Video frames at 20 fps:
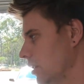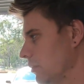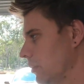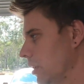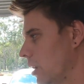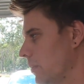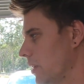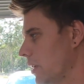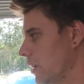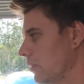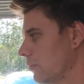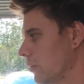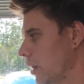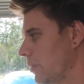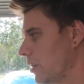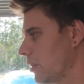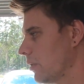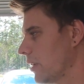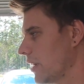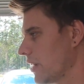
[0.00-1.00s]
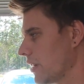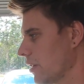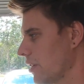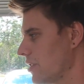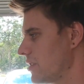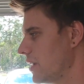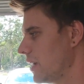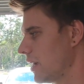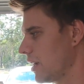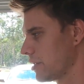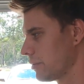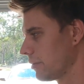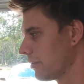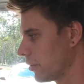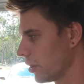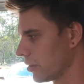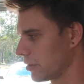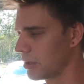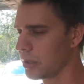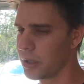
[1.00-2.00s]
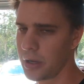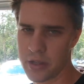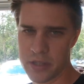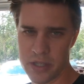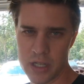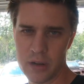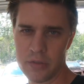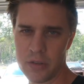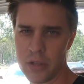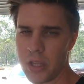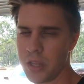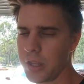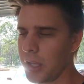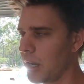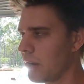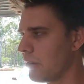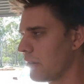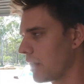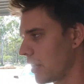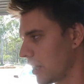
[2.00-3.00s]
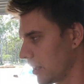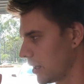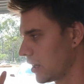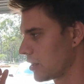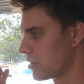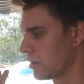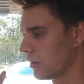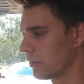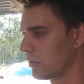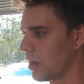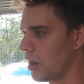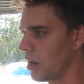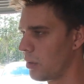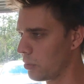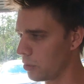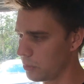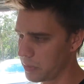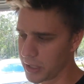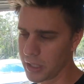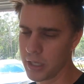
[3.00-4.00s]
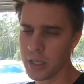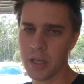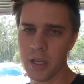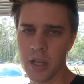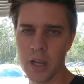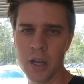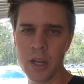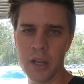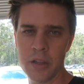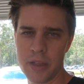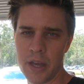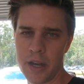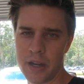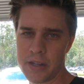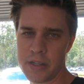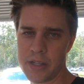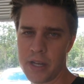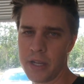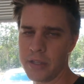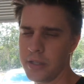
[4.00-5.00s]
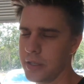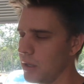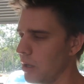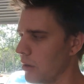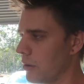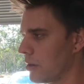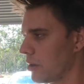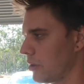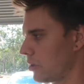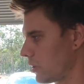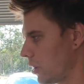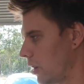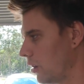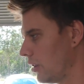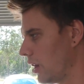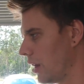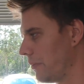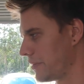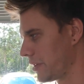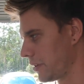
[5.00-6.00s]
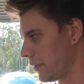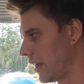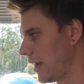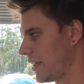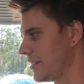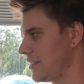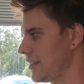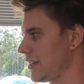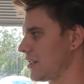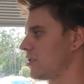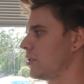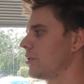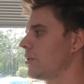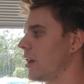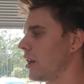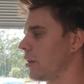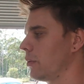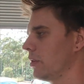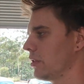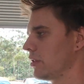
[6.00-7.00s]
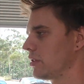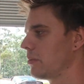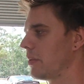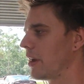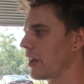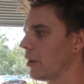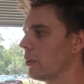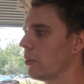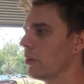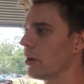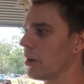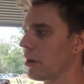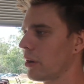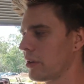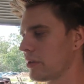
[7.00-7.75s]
might be a way to go, seeing as we've got the lines and everything there, and the LS drift car will be that extended lower control arm, so it has the extra track width to make it work.